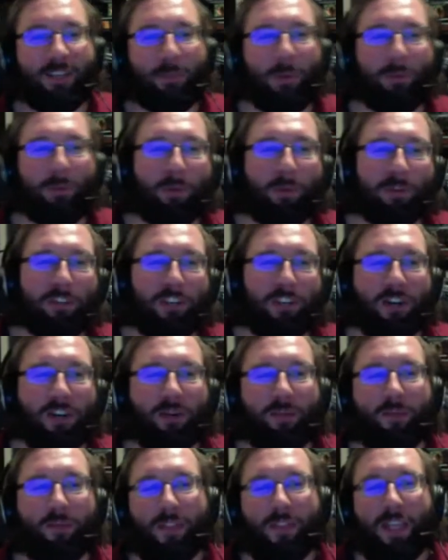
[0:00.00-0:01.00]
I'm being prompted
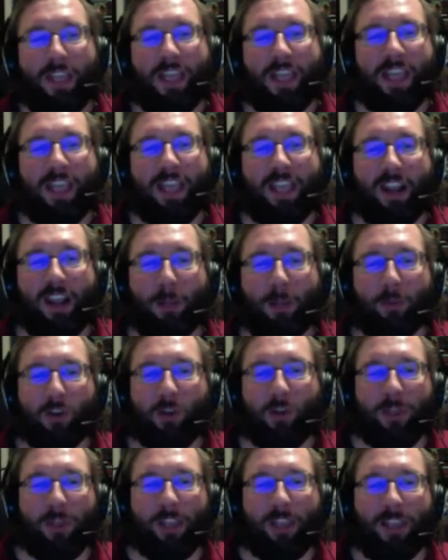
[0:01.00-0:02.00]
here, an
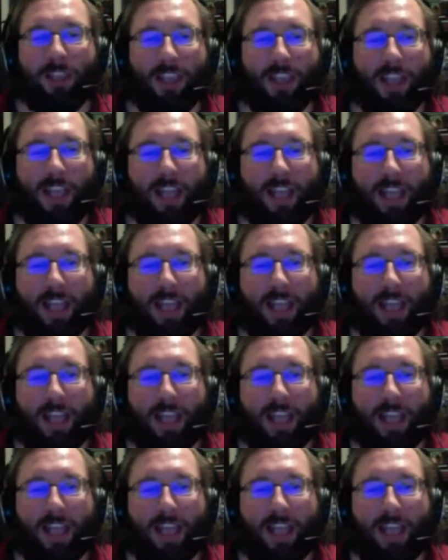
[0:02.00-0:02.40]
upcoming